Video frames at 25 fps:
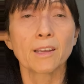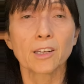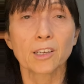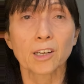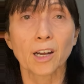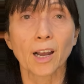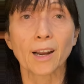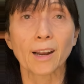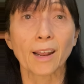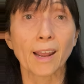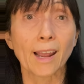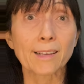
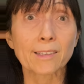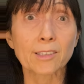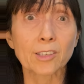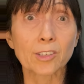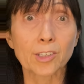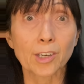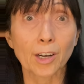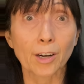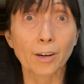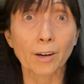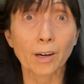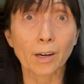kind of
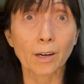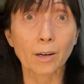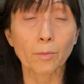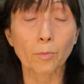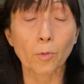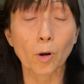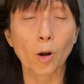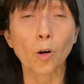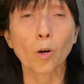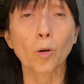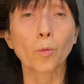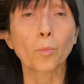esoteric
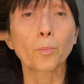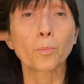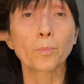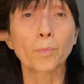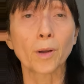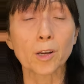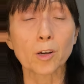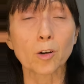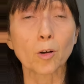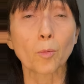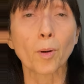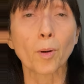or you know